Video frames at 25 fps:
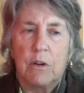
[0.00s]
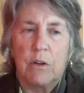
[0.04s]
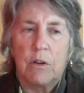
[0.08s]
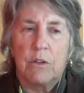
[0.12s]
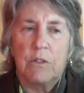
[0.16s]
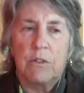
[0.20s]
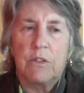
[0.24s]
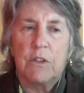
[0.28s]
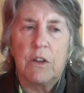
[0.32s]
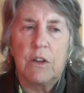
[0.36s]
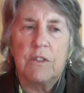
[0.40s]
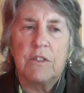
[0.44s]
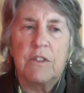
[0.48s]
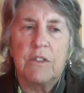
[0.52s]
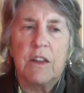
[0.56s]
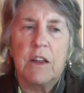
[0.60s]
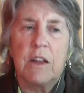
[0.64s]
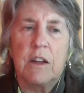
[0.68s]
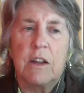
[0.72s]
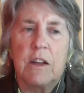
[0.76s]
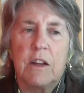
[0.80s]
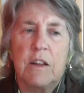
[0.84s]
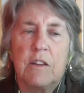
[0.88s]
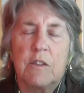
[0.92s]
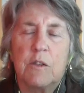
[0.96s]

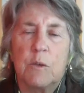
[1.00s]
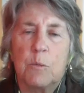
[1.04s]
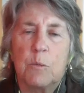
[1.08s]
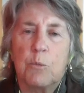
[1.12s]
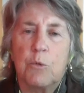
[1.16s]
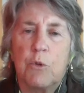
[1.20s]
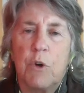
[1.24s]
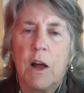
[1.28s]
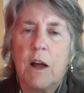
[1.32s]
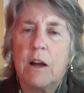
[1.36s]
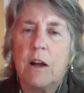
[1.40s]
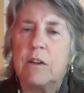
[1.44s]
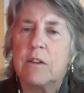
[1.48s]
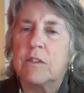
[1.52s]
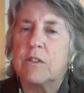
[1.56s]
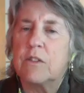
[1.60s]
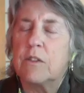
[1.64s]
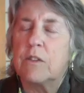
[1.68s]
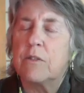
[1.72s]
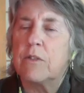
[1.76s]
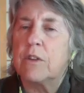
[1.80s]
Zazen is a practice of